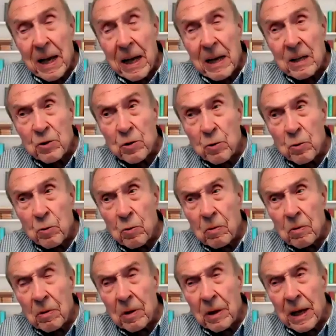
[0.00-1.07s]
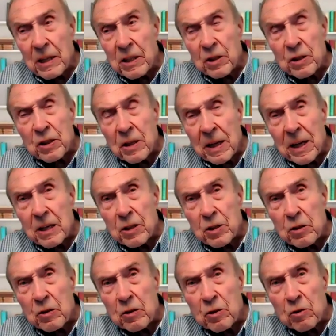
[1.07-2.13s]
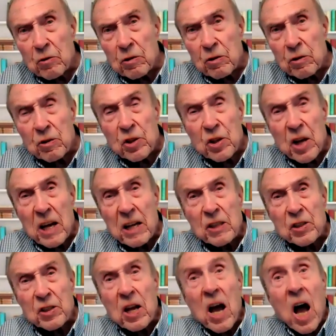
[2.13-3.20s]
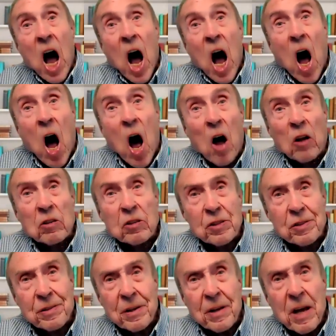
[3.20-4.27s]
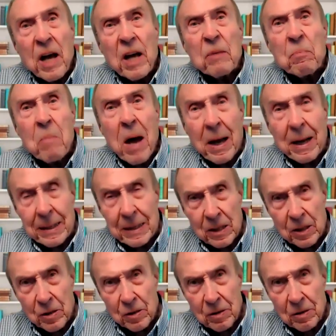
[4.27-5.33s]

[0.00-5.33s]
Andrew, legislation doesn't change hearts and minds.